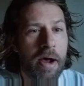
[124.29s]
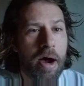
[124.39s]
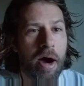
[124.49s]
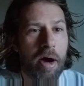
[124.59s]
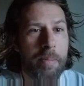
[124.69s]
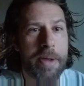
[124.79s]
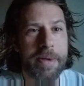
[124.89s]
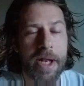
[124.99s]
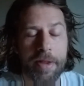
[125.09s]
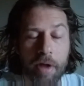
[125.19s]
Uh,
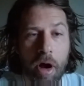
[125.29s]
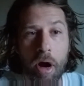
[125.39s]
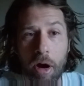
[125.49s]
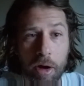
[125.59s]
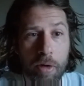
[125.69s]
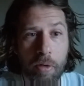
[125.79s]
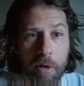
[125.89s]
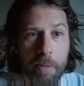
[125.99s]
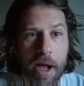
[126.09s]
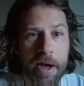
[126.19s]
maybe not the
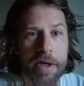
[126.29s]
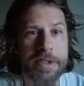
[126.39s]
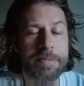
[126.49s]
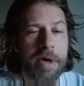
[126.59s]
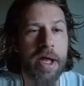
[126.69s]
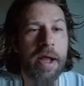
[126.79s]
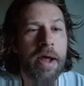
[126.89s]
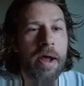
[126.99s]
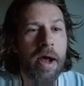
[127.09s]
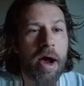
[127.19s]
hardcore miners, but
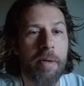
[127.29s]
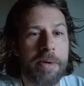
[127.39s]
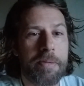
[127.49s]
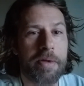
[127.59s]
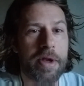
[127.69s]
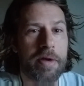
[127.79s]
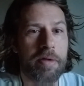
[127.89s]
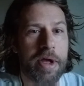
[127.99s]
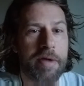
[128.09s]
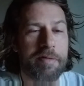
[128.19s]
um, people that are
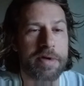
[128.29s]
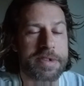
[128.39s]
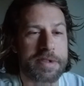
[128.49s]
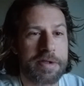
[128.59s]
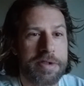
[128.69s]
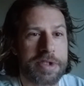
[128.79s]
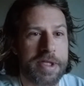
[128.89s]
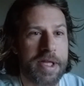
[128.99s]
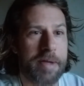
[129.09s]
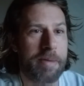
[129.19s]
looking for a
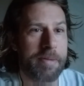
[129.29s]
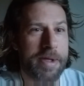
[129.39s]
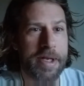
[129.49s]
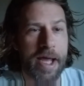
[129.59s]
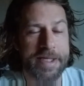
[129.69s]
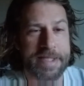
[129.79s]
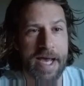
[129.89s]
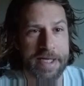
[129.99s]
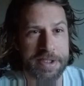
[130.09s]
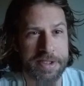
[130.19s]
solution that maybe
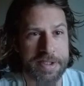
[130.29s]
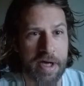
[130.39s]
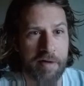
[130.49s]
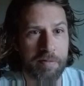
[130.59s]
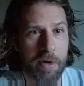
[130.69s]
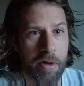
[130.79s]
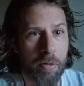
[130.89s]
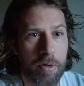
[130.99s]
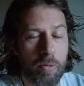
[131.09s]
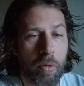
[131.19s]
NiceHash's software
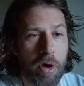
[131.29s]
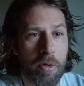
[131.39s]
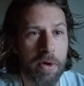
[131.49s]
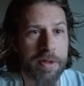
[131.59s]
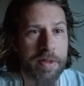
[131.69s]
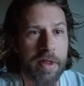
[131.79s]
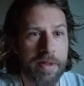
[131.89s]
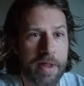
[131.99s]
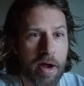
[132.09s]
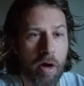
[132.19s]
wouldn't work with
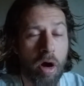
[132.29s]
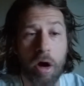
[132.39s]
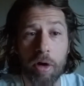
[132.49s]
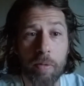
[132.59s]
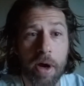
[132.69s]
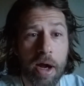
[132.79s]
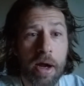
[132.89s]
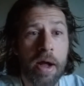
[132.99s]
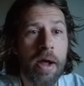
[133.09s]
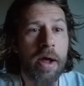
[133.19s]
their
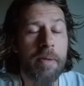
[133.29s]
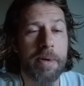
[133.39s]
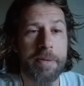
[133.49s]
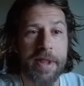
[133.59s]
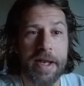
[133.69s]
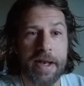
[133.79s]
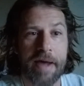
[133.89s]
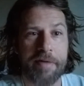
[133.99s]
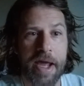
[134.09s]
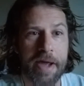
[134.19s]
hardware. Maybe they didn't
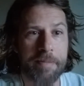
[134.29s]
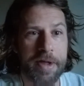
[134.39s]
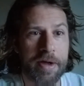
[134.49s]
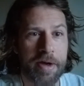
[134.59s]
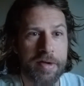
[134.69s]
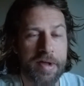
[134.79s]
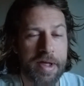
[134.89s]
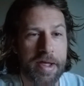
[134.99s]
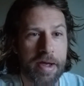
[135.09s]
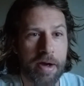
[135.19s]
have AMD or
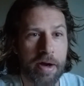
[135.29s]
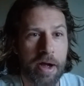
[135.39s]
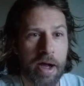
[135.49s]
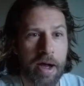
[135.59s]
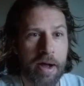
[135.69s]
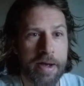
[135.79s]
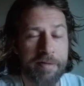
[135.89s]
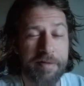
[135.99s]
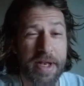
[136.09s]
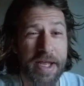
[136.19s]
D or uh,
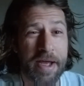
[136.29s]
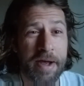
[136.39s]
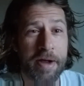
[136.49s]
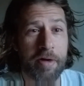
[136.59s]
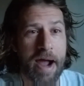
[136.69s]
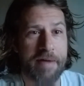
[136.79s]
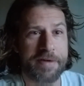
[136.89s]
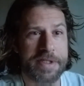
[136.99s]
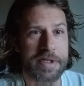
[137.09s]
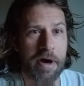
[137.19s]
NVIDIA
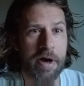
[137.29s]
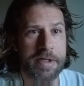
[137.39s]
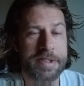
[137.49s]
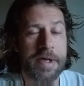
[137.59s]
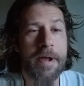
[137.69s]
graphics cards.